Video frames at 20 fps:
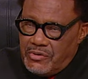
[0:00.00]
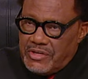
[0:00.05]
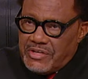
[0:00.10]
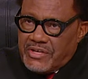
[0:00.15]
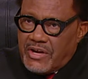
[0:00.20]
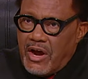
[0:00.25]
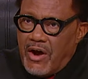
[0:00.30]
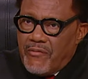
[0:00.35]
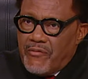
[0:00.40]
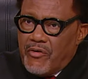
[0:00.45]

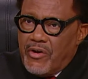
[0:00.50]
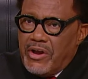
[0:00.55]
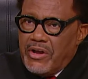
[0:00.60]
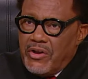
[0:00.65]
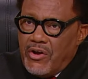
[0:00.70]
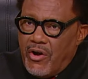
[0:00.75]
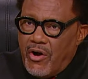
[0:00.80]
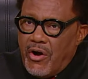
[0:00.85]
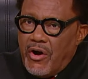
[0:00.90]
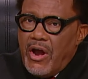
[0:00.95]
discovering
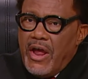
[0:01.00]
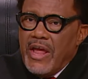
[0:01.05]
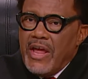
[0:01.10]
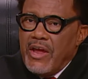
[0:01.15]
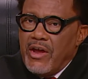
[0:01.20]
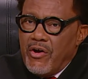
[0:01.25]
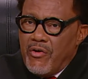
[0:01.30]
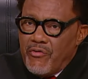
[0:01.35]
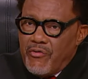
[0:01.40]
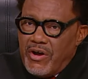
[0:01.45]
your
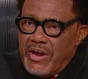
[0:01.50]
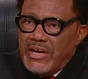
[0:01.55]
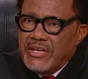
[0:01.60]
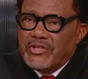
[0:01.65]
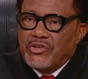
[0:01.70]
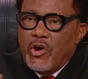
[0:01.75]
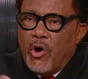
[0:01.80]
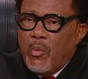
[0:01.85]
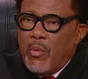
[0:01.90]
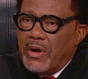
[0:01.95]

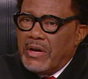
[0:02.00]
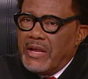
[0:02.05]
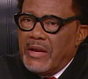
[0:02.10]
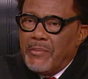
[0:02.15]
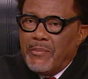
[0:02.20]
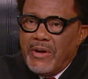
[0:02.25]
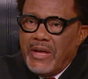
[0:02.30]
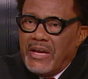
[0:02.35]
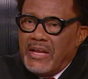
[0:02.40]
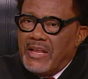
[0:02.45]
earrings, no one
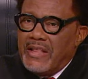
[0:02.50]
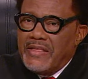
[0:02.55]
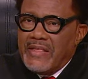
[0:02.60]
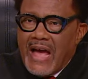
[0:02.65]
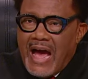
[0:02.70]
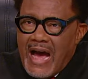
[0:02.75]
had been in the